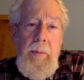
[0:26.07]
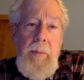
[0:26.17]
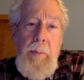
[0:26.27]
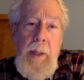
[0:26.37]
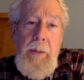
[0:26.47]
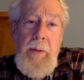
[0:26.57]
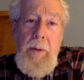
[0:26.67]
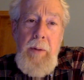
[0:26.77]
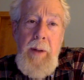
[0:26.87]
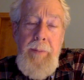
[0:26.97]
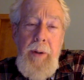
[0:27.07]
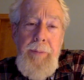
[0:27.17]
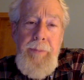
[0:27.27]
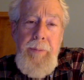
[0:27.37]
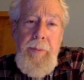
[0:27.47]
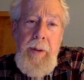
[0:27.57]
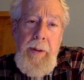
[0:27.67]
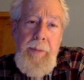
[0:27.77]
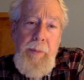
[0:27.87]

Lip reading: Depends on your level of